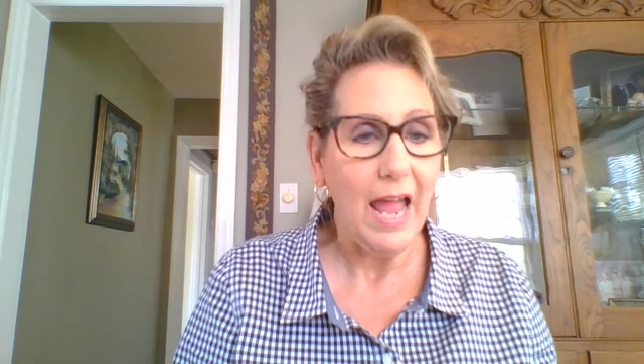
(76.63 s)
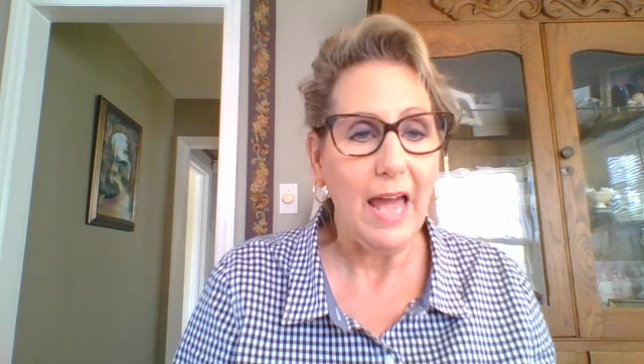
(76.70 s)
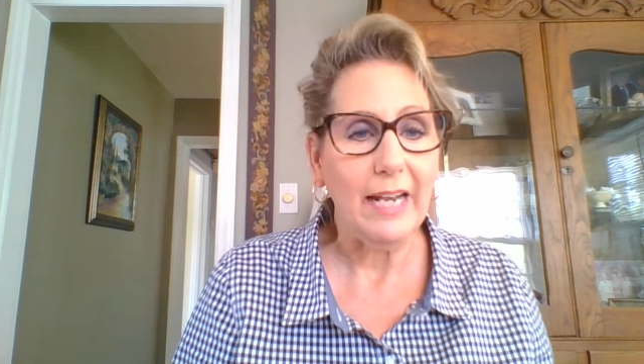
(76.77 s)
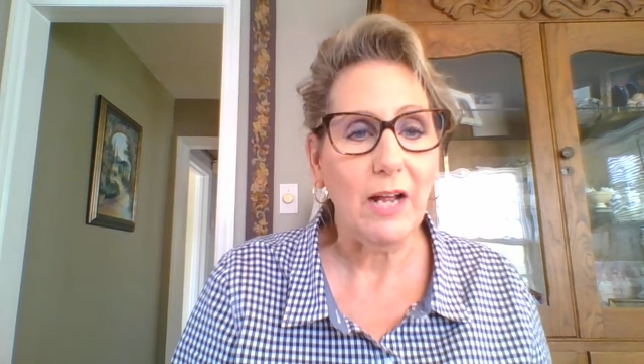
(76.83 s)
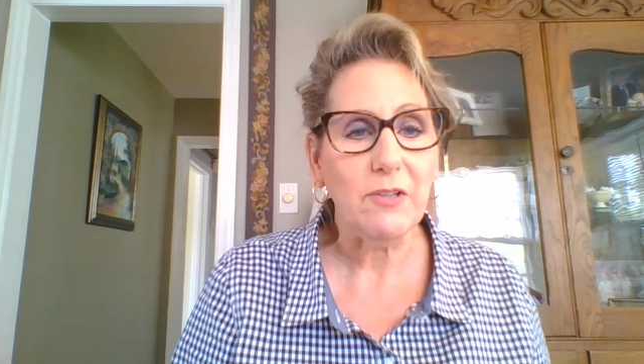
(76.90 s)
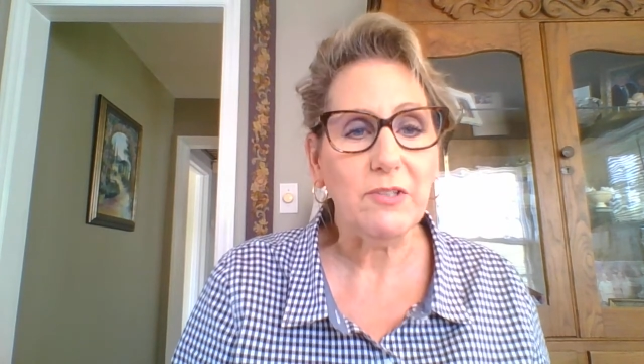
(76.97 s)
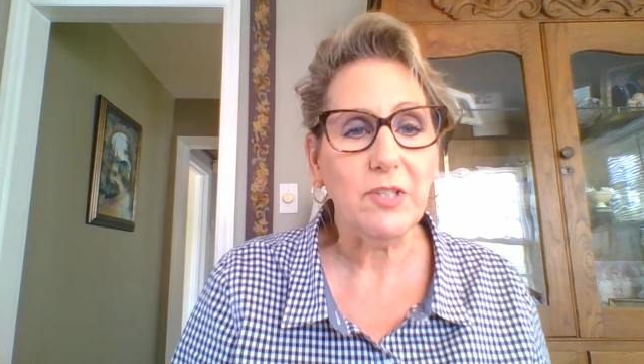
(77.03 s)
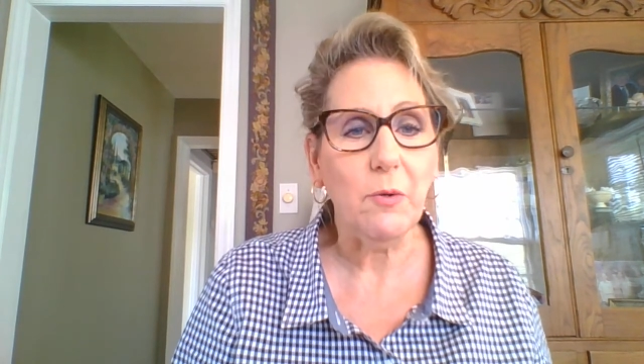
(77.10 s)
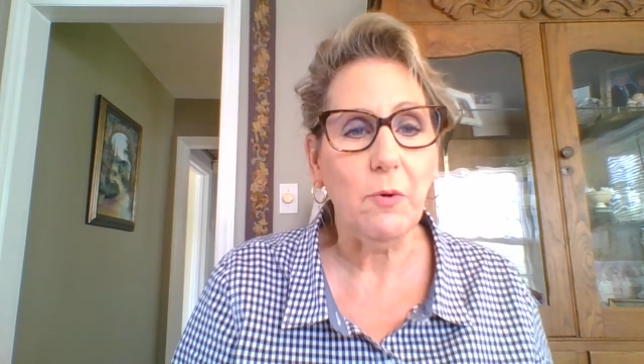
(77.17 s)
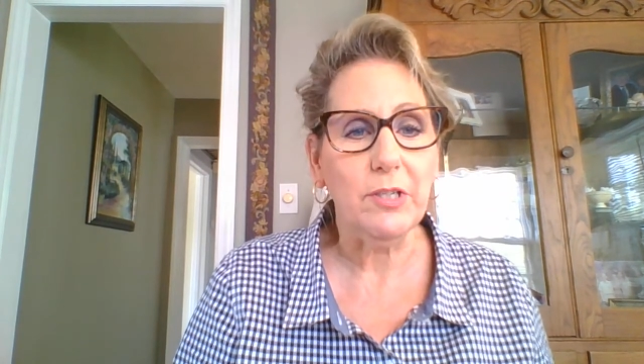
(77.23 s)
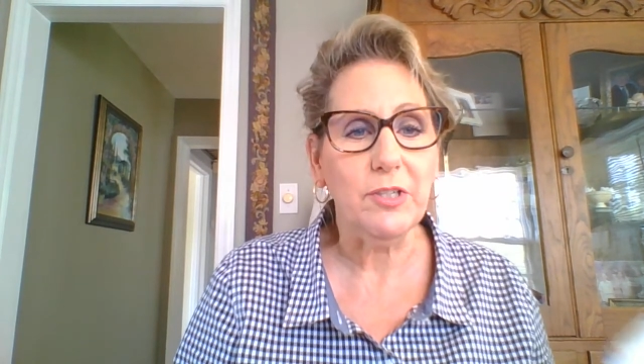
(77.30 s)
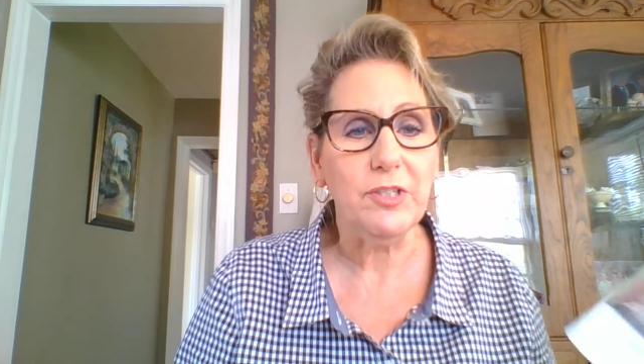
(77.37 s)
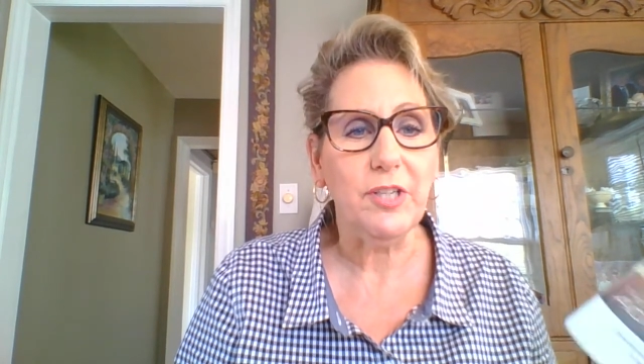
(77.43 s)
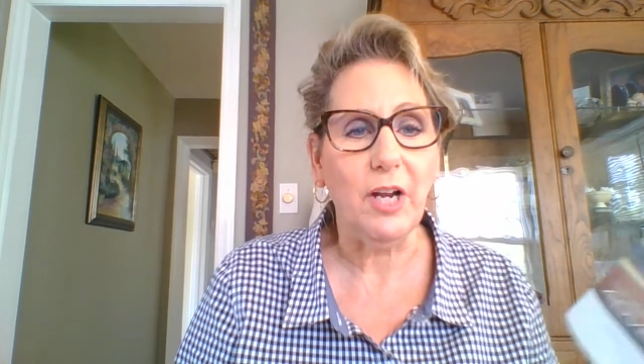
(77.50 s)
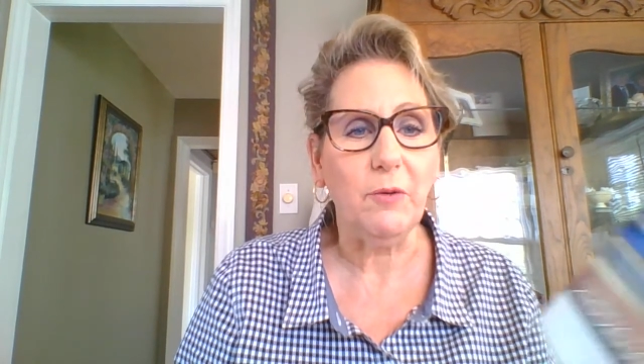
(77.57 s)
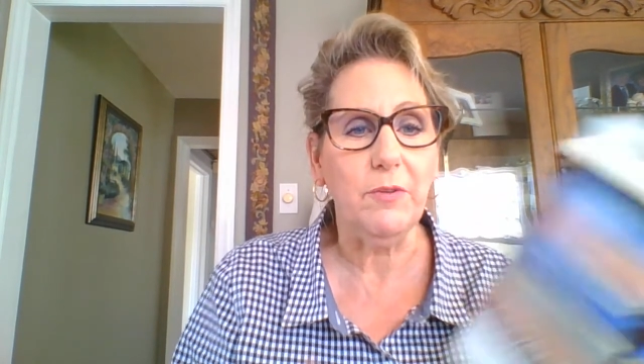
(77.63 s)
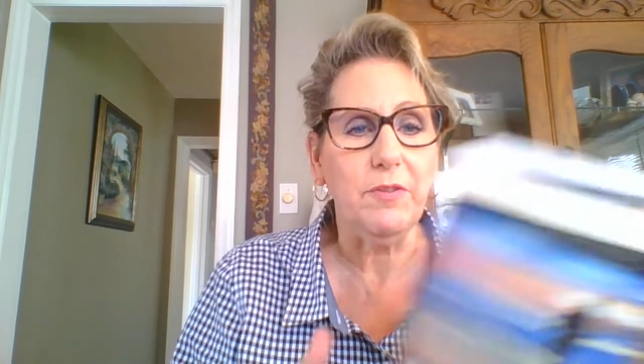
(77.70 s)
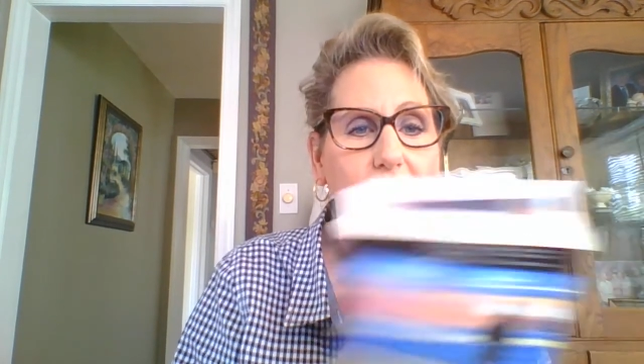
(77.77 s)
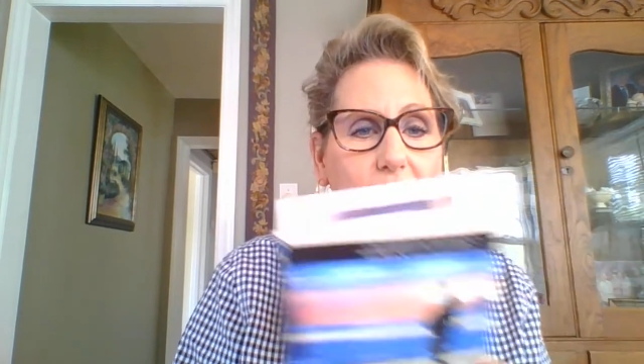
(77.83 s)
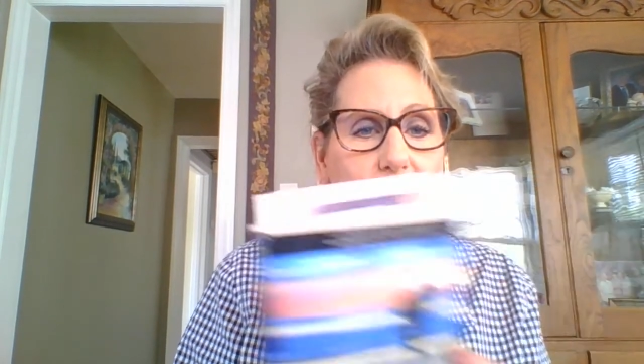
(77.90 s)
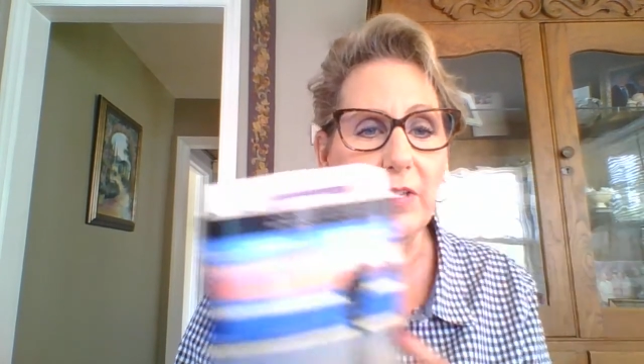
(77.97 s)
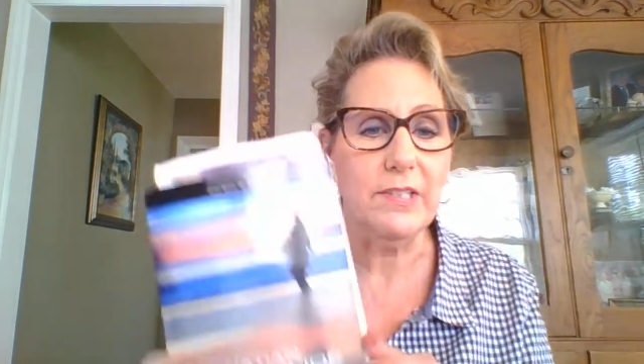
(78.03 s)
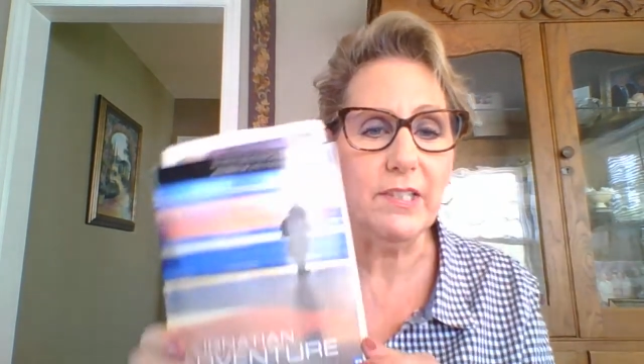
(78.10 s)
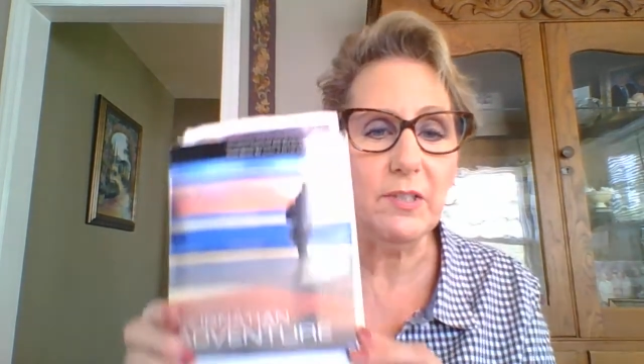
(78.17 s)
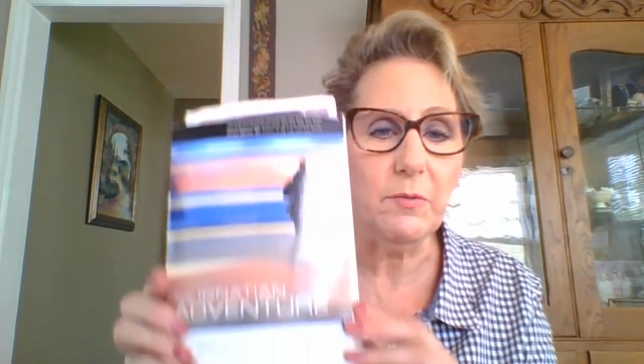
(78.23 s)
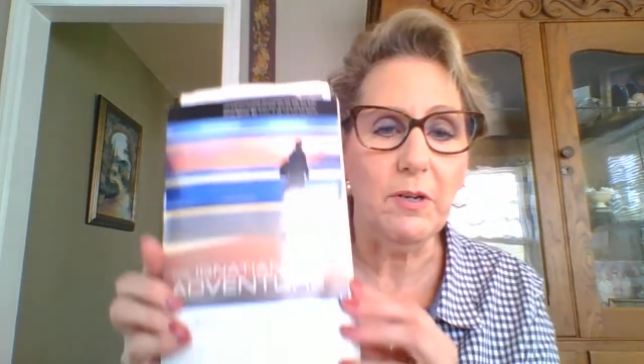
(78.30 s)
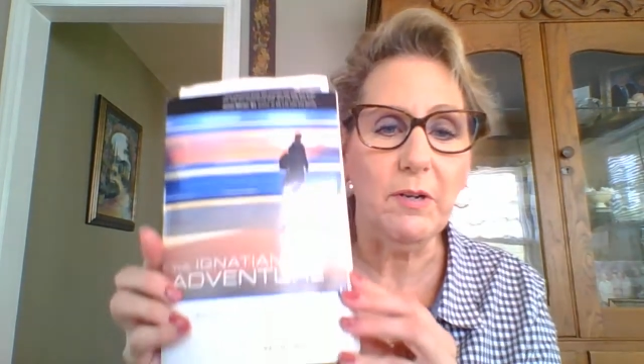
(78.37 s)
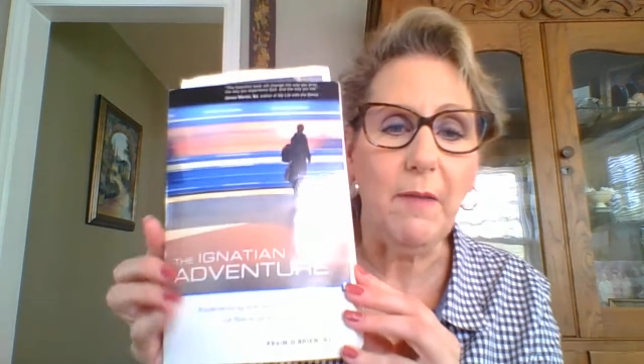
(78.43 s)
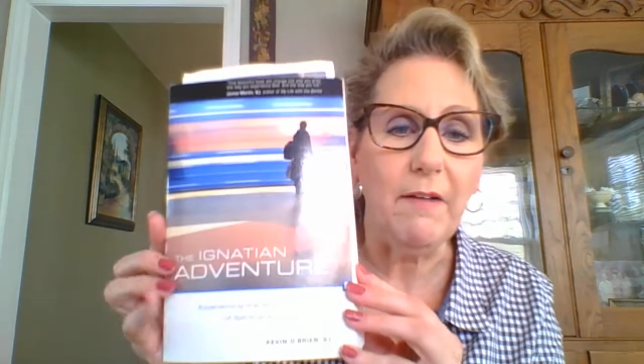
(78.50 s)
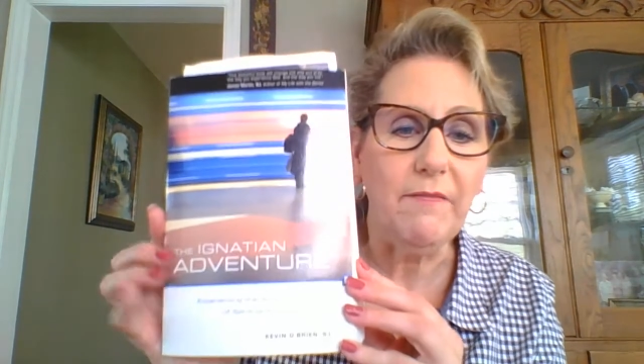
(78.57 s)
And I also want to share with you this is
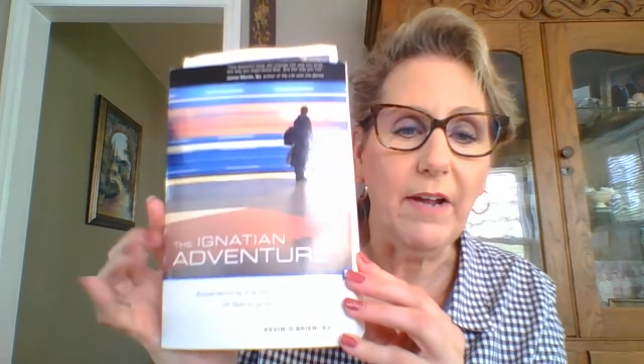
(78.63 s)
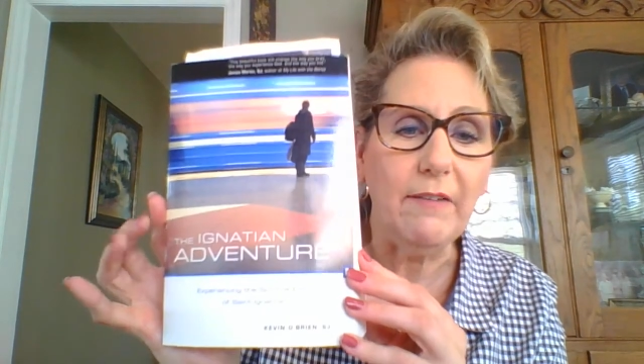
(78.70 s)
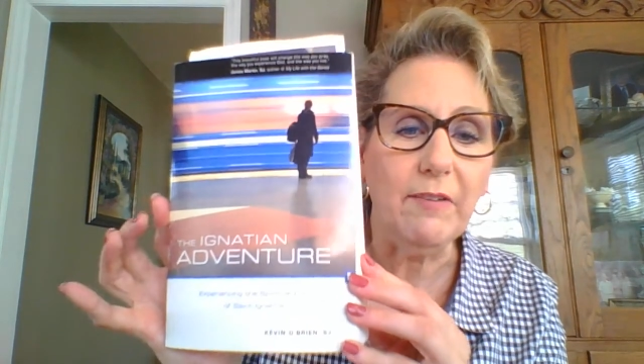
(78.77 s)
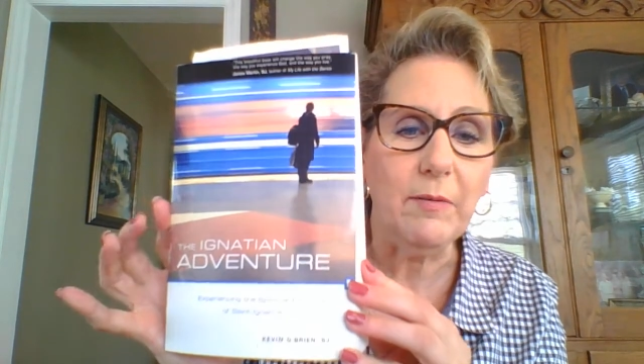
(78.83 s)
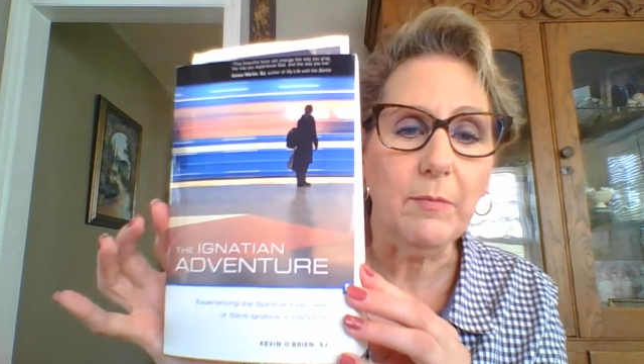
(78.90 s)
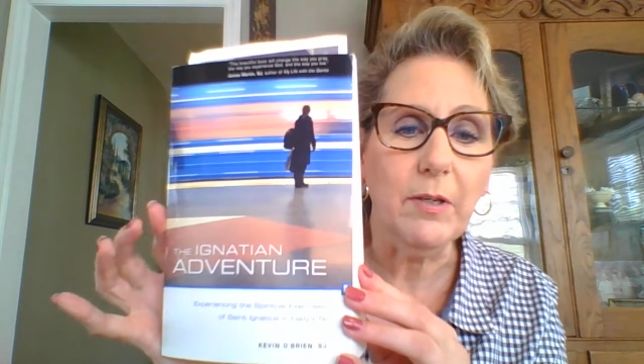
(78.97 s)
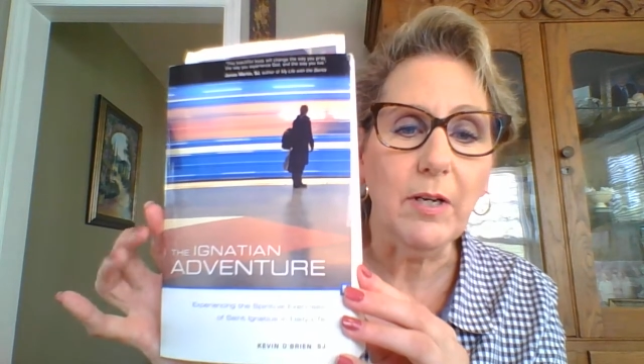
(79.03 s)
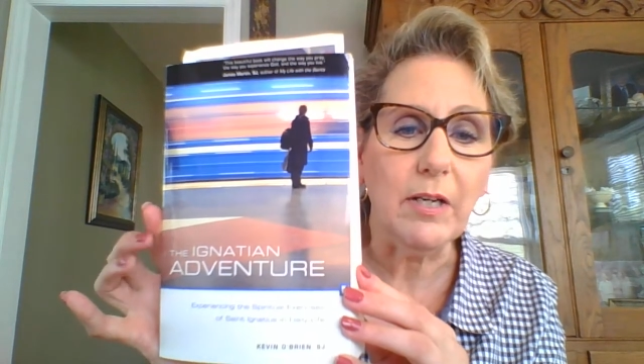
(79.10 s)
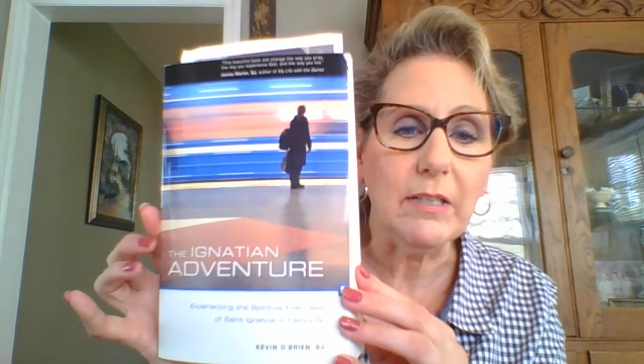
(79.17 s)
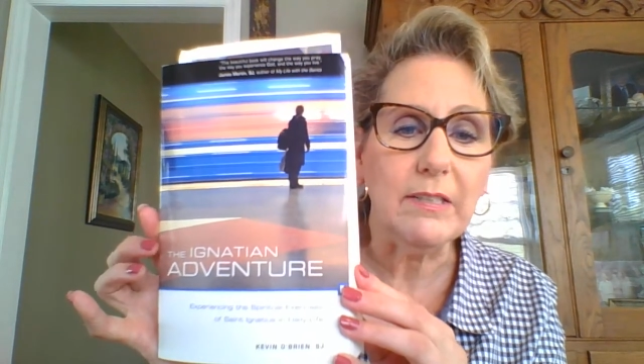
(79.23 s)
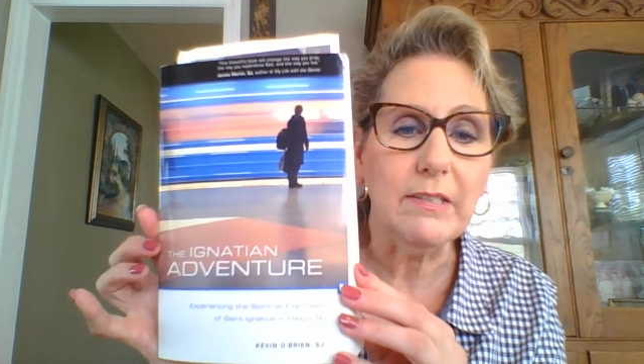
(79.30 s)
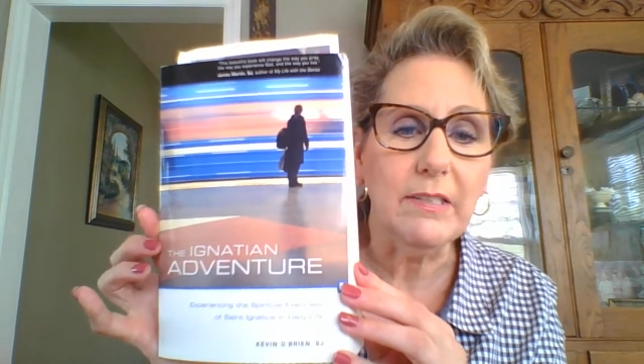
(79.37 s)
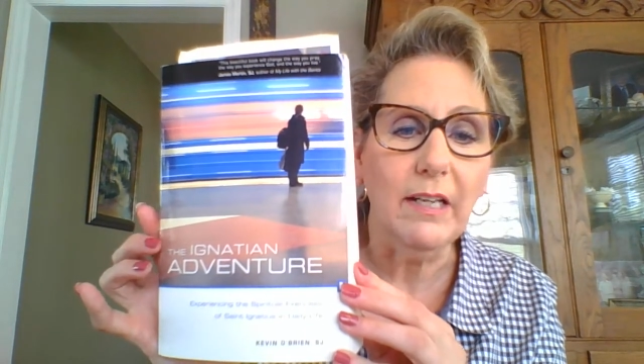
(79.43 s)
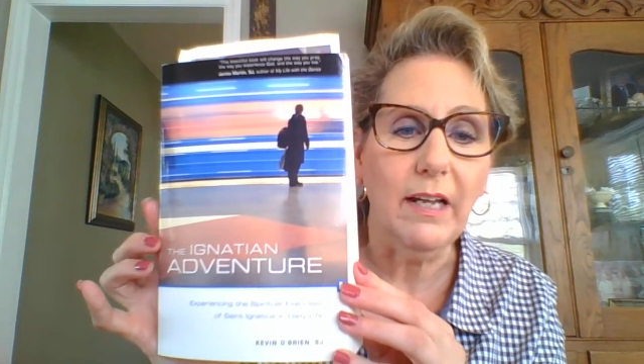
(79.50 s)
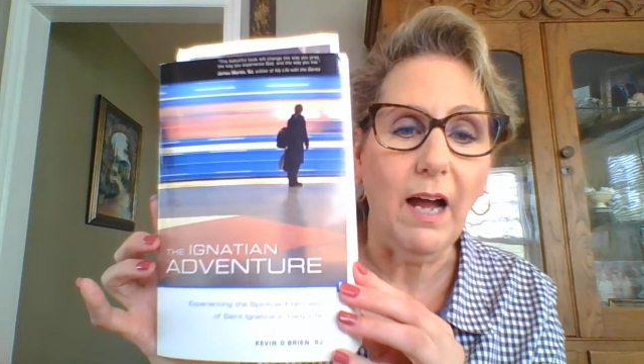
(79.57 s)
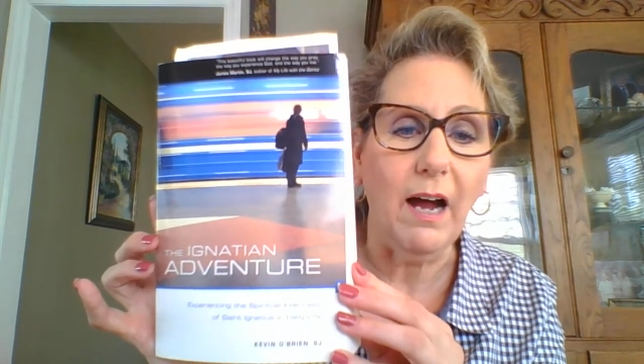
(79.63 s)
one of my favorite books.